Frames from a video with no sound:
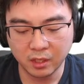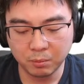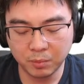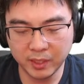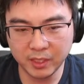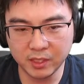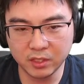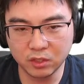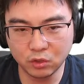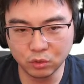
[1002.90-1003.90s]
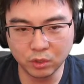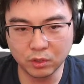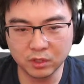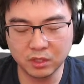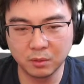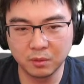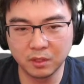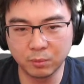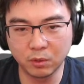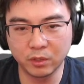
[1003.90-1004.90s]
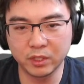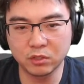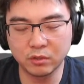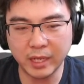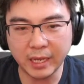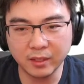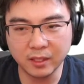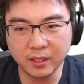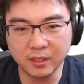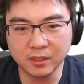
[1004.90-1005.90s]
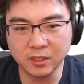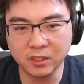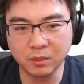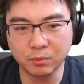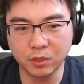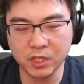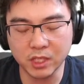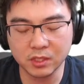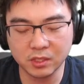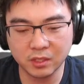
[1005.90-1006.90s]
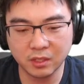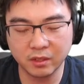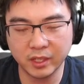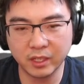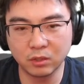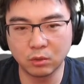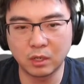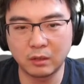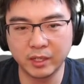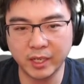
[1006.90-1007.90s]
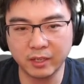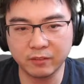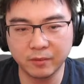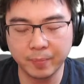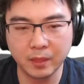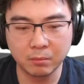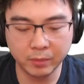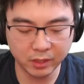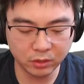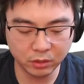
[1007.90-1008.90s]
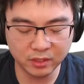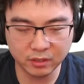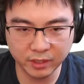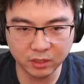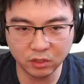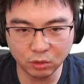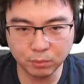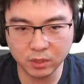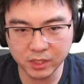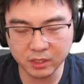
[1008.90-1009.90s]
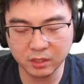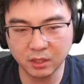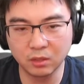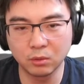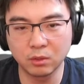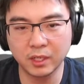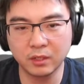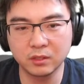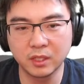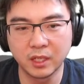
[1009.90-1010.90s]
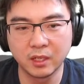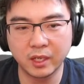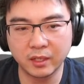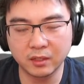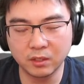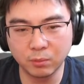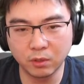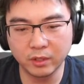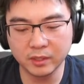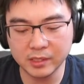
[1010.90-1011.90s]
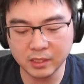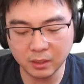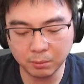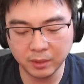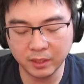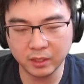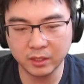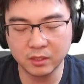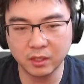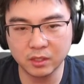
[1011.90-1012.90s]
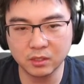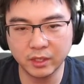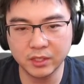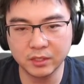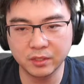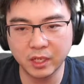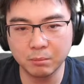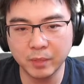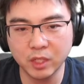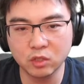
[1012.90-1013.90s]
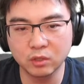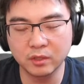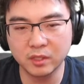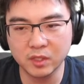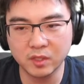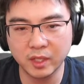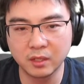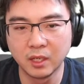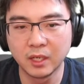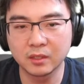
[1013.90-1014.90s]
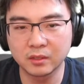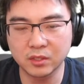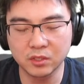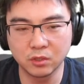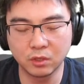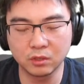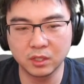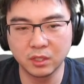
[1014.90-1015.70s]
please do not deploy to any existing projects that you already have. Make sure you create a new project on Google Cloud and then deploy this completely in isolation, and make sure this thing not